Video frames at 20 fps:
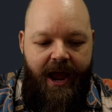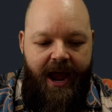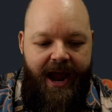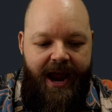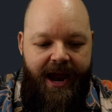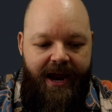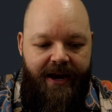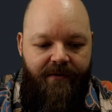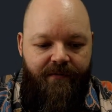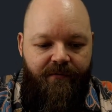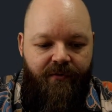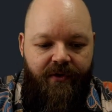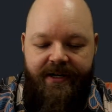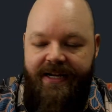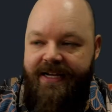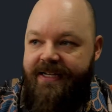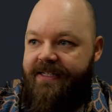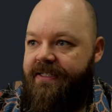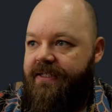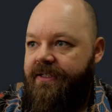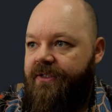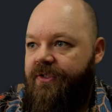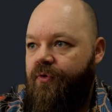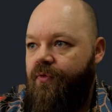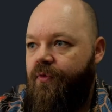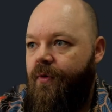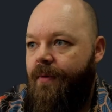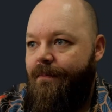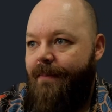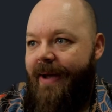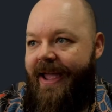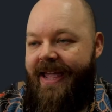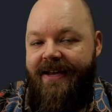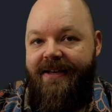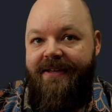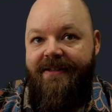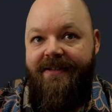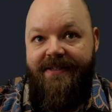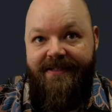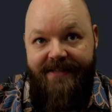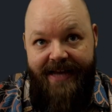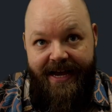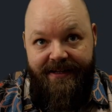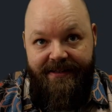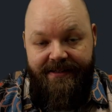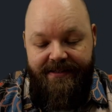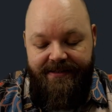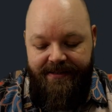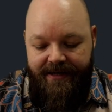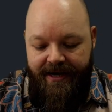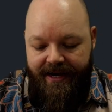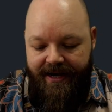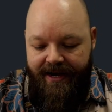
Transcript: And for this to make sense,